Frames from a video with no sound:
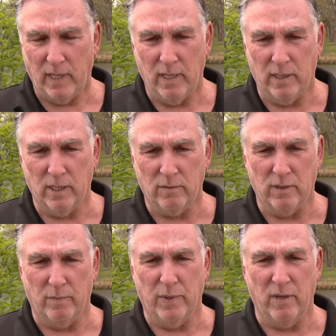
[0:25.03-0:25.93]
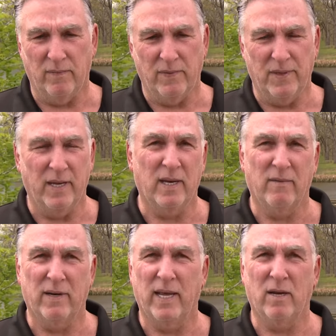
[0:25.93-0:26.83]
it just was a beautiful thing
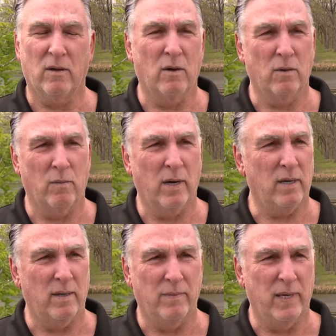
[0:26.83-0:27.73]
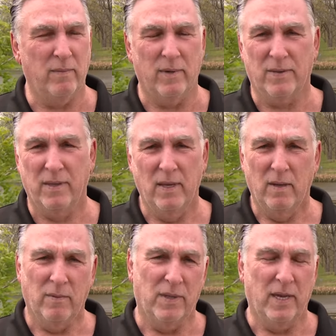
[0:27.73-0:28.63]
every day to go to work and be with,
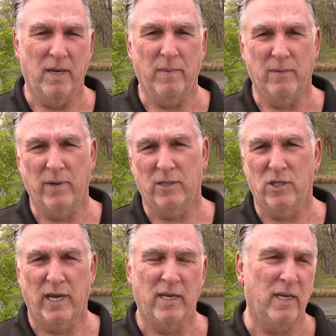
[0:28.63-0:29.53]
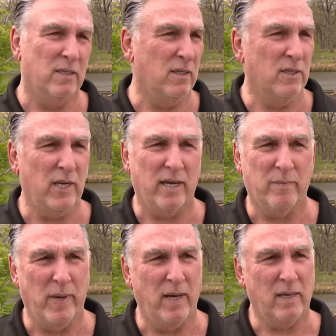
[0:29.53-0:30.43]
with him and Red Schoendienst and Jack
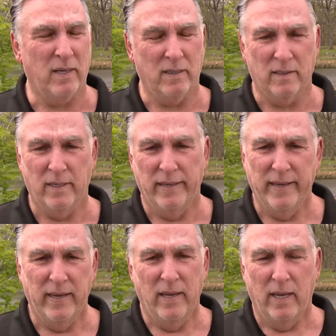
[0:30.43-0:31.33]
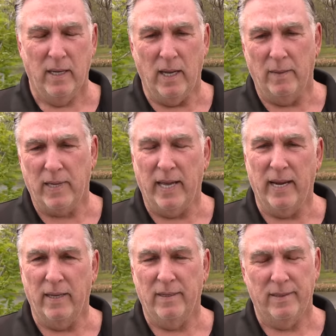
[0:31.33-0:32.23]
Buck. And, you know, I'm kind
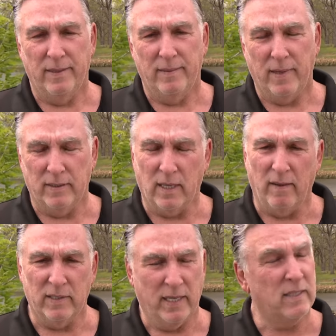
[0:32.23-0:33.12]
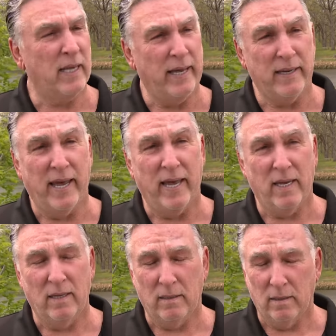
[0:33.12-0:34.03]
of, it's obviously a sad day,